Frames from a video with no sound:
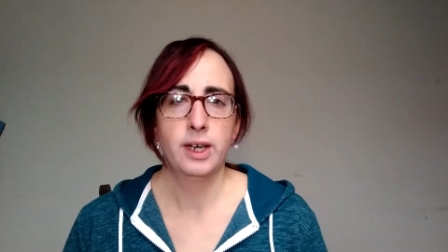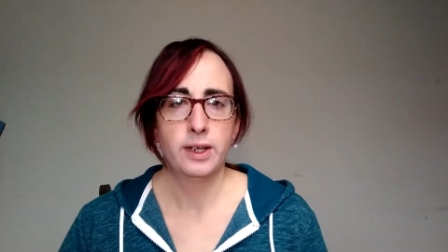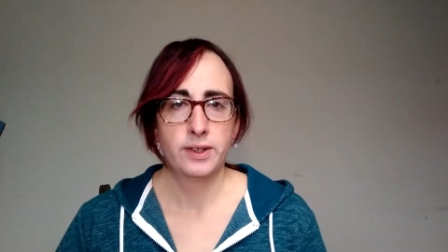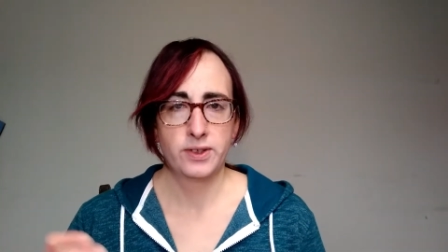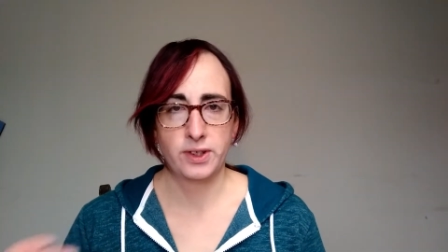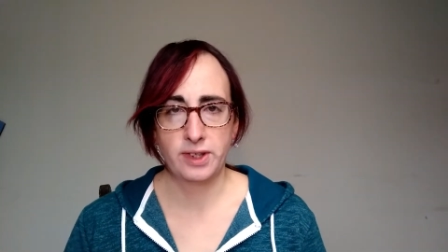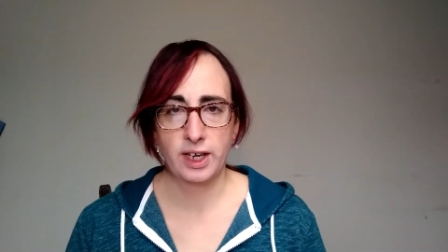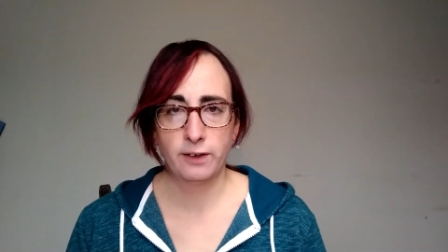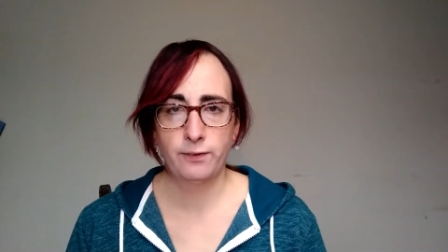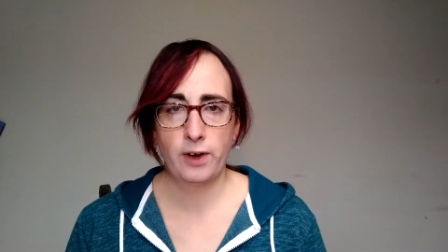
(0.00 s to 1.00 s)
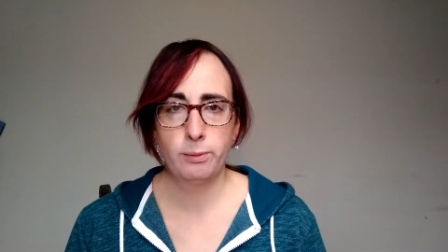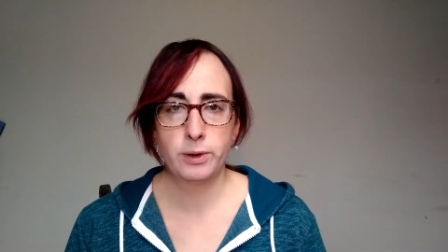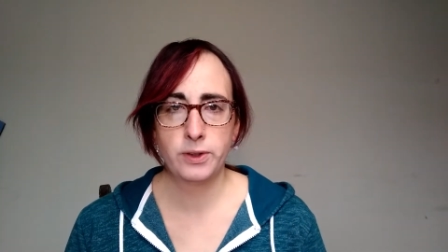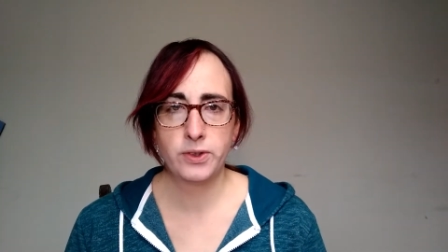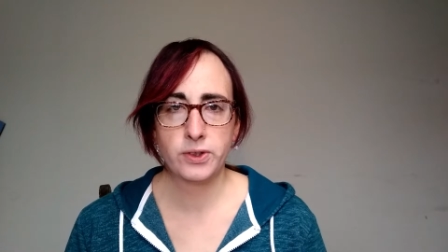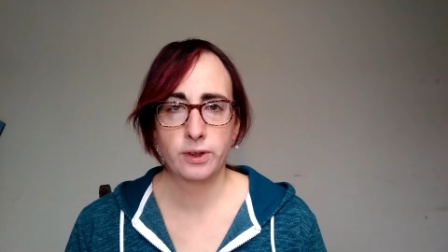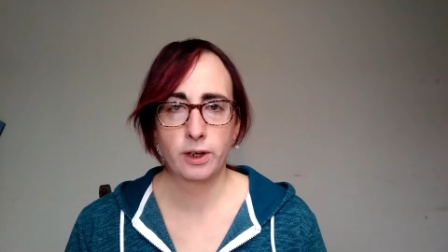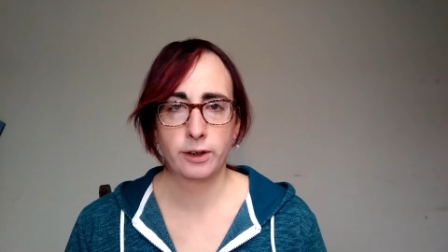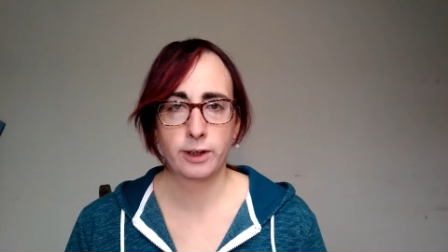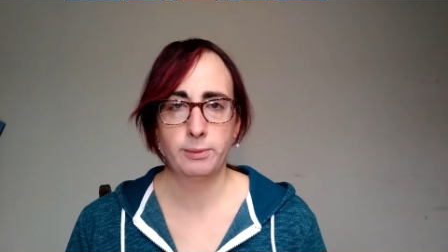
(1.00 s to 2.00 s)
Synthetic fibers are
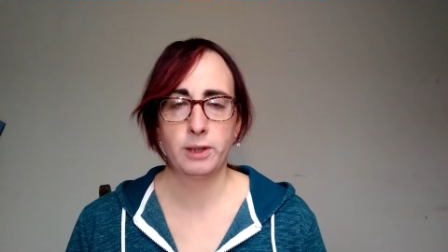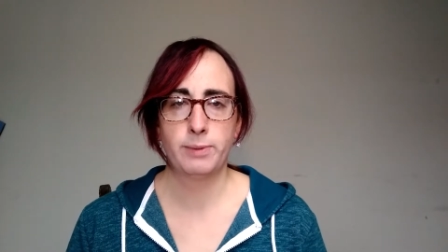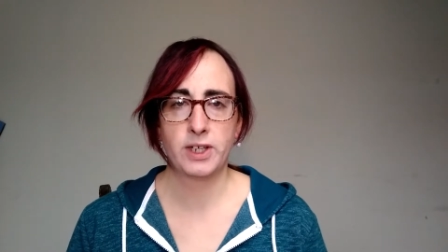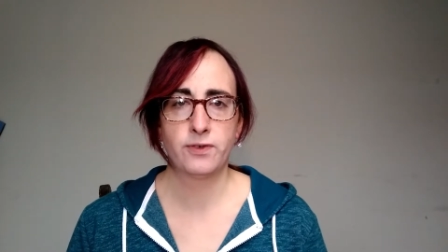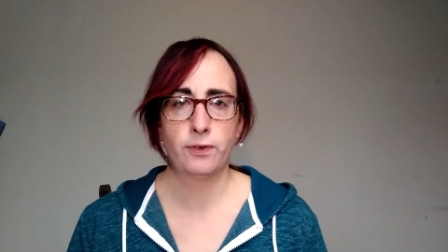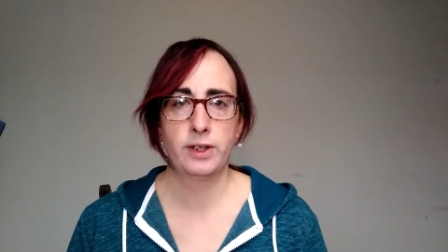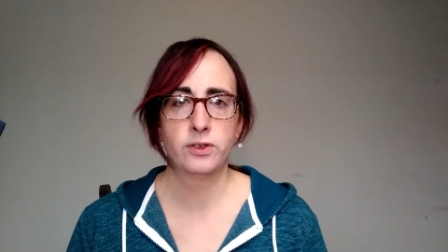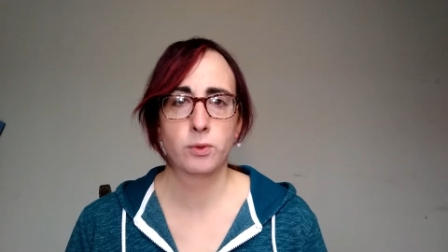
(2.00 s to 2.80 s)
going to be your best friends.